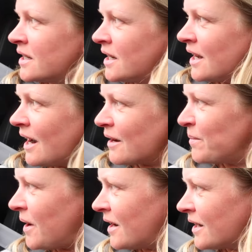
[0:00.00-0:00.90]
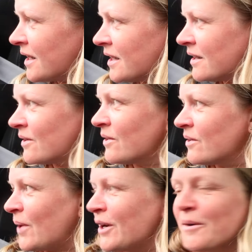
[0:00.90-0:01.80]
and partly
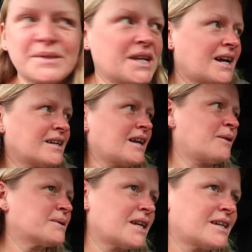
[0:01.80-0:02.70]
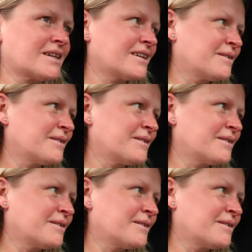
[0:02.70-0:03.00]
quite upset, and I was like